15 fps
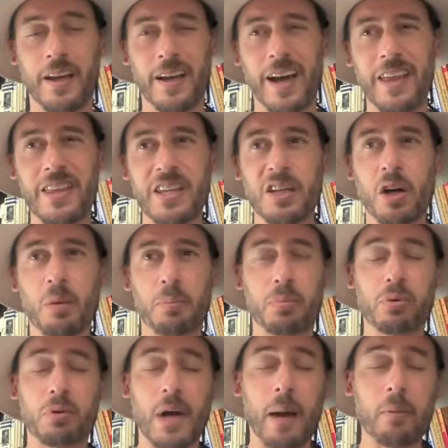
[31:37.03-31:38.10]
I think I'll
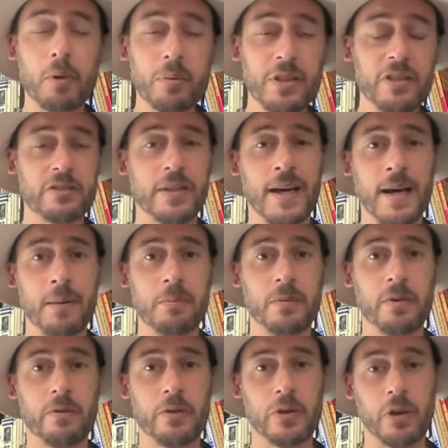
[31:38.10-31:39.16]
probably
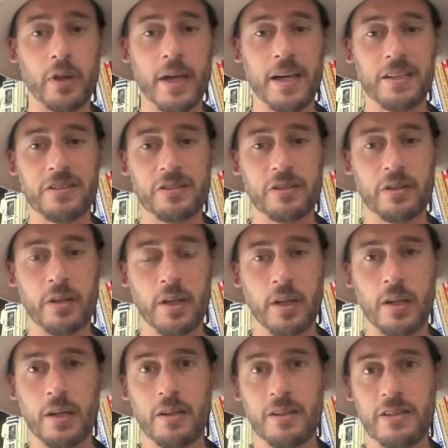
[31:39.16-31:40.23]
stop for the last
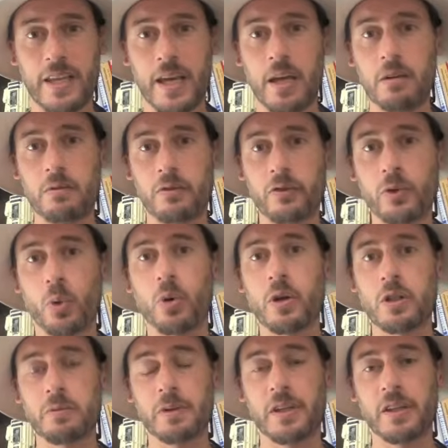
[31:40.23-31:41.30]
10
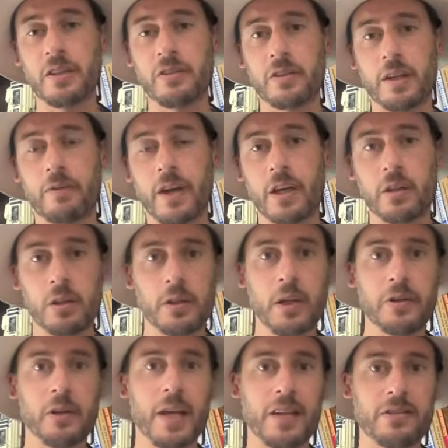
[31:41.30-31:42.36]
floors, because if I clear out
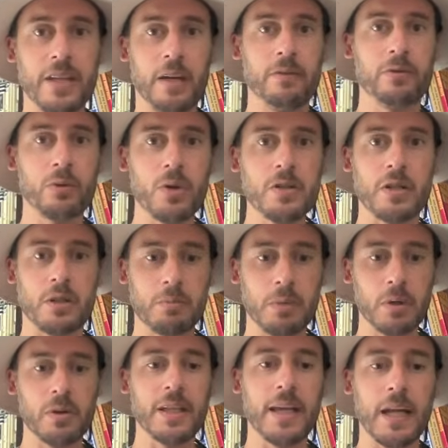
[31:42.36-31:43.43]
the last 10 floors, I should be
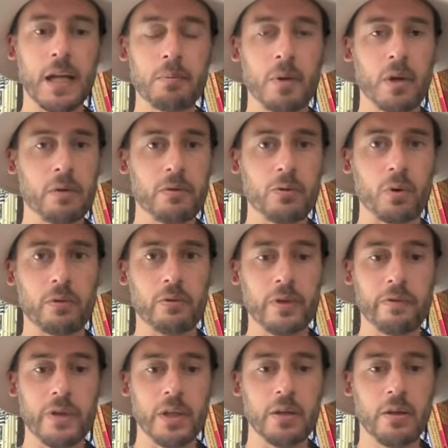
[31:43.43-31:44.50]
able to get him on floor
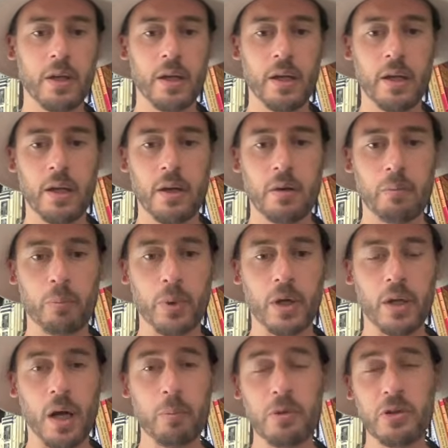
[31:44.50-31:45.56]
50.
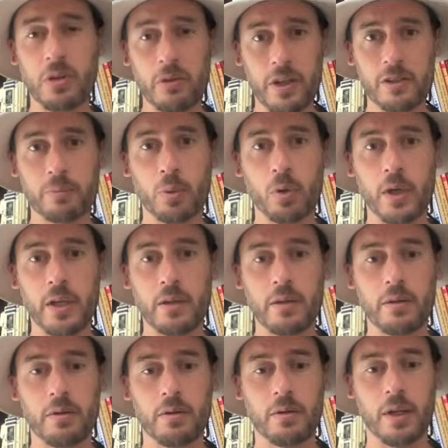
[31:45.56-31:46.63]
But up until this point,
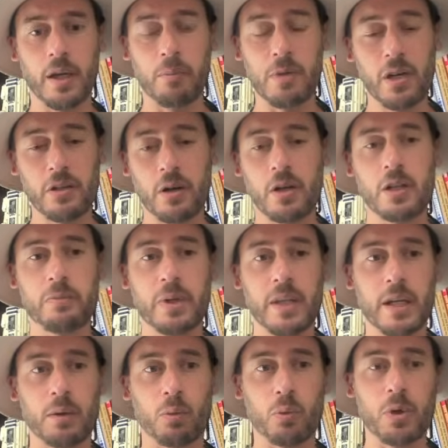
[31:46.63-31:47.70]
Minotaur has been
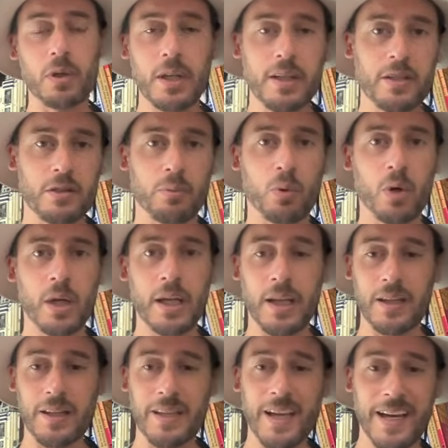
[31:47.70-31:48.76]
like really disappointing
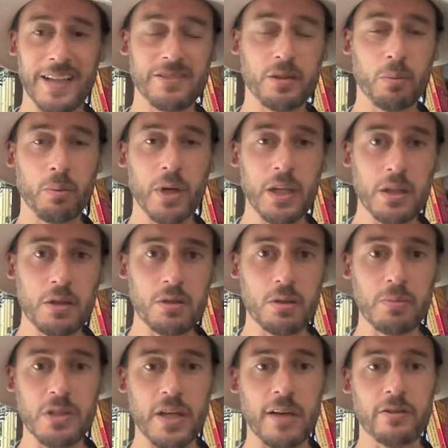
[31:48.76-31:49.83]
and not somebody you should
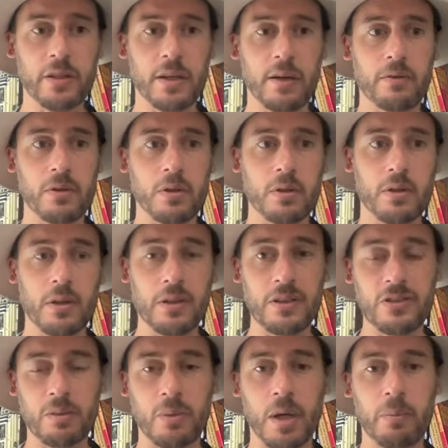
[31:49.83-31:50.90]
be chasing after, at
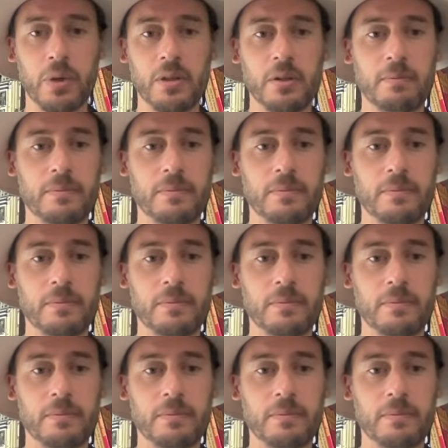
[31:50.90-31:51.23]
least in my opinion.